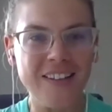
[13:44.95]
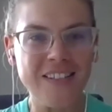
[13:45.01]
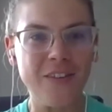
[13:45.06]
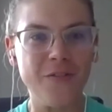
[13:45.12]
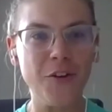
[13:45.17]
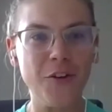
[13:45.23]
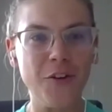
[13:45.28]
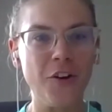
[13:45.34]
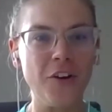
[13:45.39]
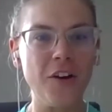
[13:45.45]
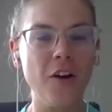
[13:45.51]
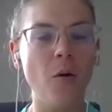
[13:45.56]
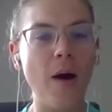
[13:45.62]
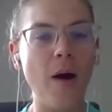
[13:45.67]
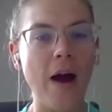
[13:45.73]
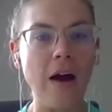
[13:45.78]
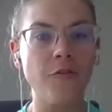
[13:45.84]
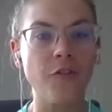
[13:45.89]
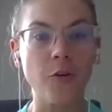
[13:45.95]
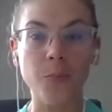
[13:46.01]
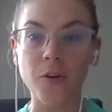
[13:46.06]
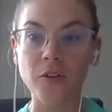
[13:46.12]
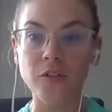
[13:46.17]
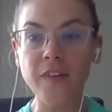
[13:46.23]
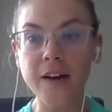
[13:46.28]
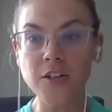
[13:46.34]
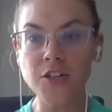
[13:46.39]
If you're going to go after
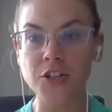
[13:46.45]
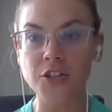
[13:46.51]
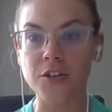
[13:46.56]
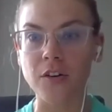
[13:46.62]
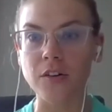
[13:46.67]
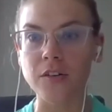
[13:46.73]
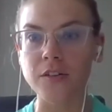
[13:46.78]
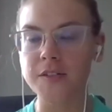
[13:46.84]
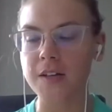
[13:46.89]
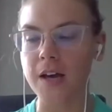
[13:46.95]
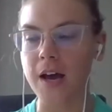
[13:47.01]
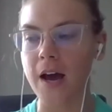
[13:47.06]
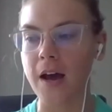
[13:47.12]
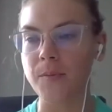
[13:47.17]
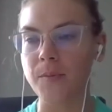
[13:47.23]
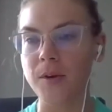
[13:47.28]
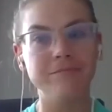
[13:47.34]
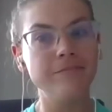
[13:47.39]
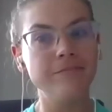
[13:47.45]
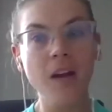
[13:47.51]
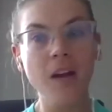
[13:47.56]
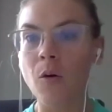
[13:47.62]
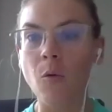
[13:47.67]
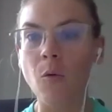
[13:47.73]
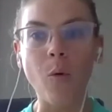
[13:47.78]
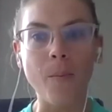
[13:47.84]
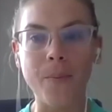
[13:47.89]
professionals, I mean,
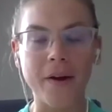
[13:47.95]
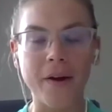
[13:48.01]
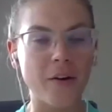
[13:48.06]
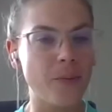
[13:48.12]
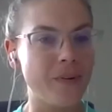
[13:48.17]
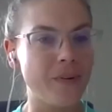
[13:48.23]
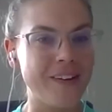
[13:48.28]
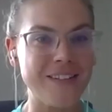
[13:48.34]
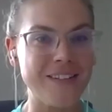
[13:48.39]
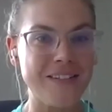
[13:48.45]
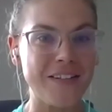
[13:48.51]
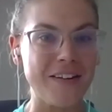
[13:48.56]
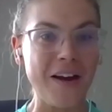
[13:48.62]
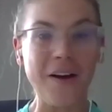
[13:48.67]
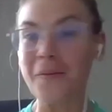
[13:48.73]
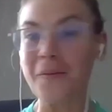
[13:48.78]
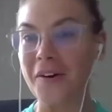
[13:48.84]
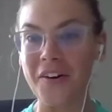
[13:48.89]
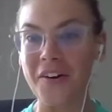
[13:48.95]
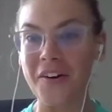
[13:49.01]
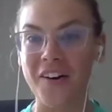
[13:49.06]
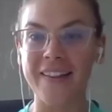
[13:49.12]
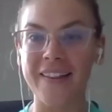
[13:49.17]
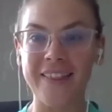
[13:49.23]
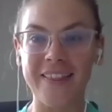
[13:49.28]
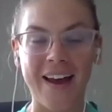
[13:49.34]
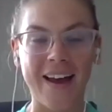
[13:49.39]
what better place to network
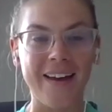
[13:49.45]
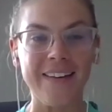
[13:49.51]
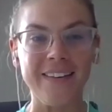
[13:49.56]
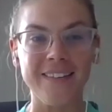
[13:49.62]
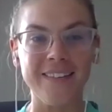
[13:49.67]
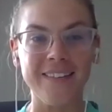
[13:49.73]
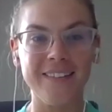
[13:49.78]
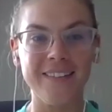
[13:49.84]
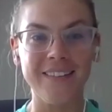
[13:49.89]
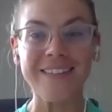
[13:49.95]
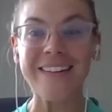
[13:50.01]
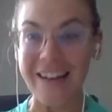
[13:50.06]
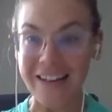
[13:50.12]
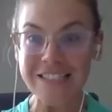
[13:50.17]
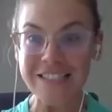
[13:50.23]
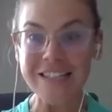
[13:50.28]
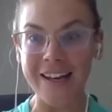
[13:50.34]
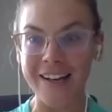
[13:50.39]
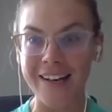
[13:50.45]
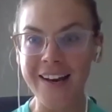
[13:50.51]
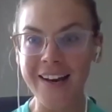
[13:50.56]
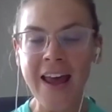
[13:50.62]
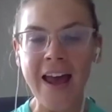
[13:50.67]
on than LinkedIn?